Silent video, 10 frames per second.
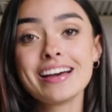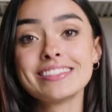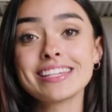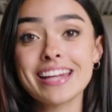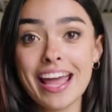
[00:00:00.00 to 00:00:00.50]

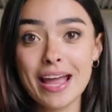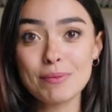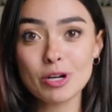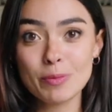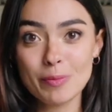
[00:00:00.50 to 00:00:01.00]
Today
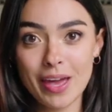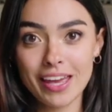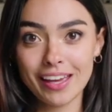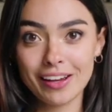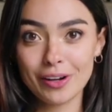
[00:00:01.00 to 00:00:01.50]
I'm gonna be
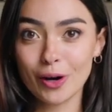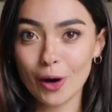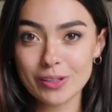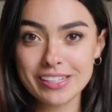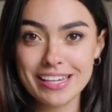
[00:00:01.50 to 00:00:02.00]
making a
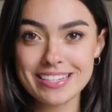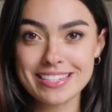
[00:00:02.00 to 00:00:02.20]
garlicky